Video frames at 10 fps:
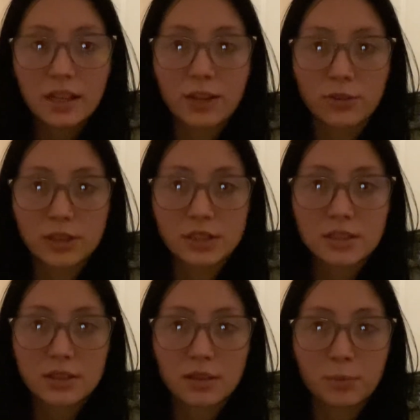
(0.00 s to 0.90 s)
increased
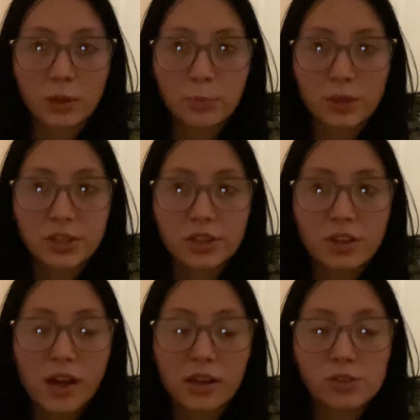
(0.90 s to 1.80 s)
blood pressure,
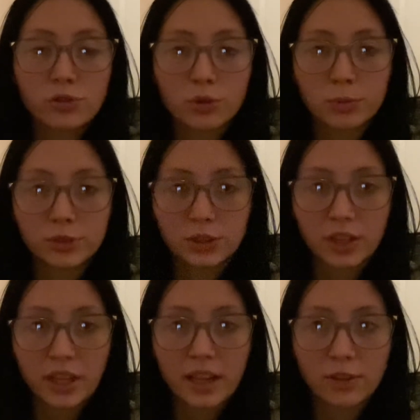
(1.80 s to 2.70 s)
uncontrollable
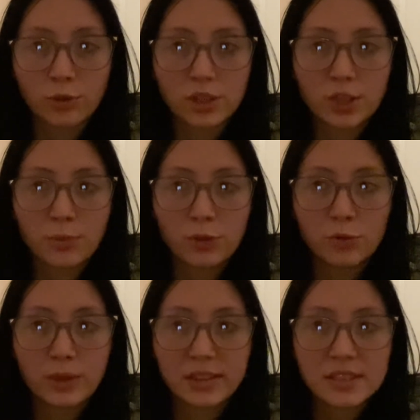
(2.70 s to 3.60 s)
jerking and twitching
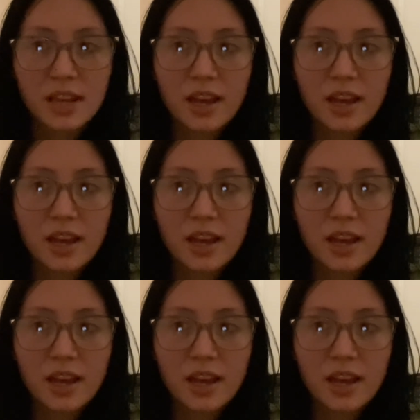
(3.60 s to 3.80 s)
movements,